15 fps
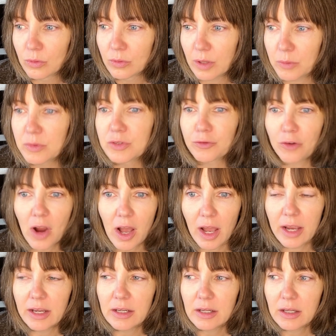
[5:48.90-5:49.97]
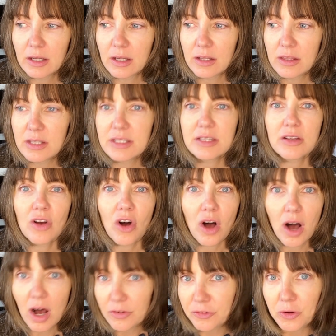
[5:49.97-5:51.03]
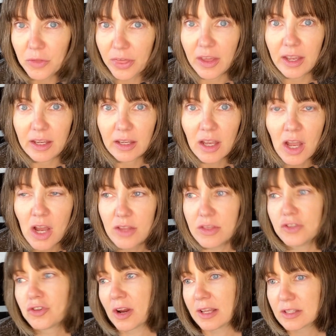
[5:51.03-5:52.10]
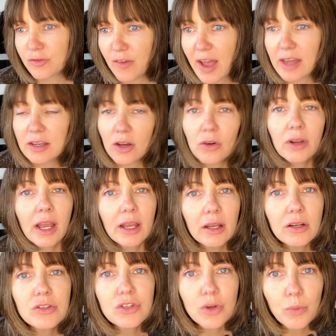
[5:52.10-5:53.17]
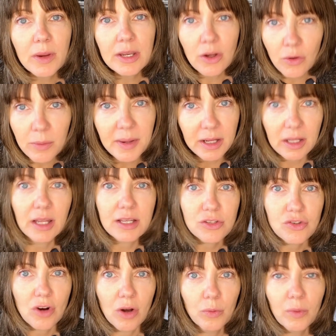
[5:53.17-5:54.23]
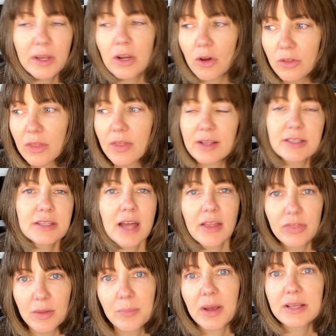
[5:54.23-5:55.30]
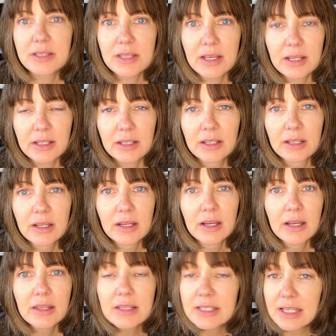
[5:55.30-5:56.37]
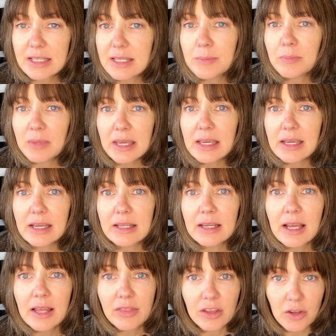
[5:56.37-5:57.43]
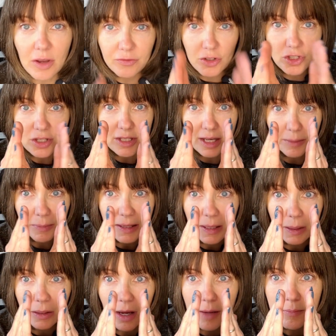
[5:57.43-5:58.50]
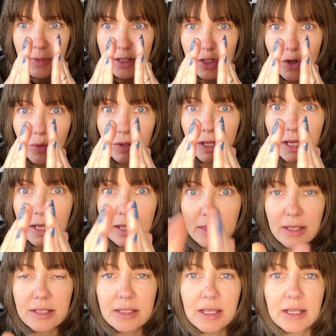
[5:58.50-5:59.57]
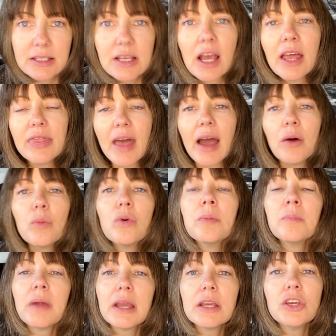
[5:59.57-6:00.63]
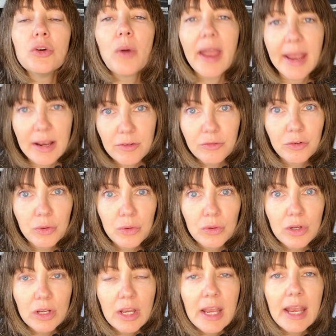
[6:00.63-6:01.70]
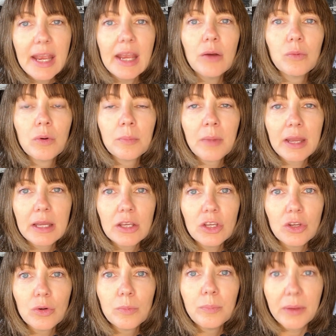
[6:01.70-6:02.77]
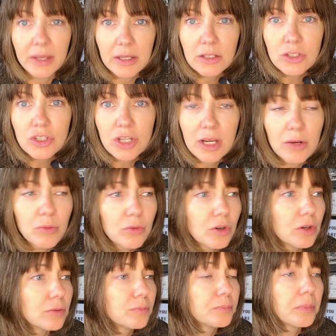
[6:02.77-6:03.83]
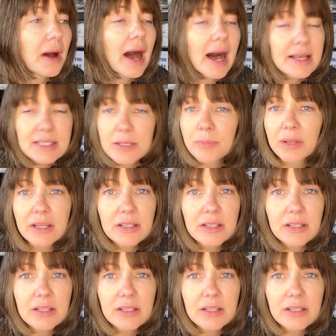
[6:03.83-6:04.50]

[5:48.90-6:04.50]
that was fried this awful thing, the trans fat. Now, okay. So we know about cholesterol. We know that that's not the best thing. This doesn't mean that you have to just like be like, I must only eat these things. That will make you hate food. It will make you binge. It could possibly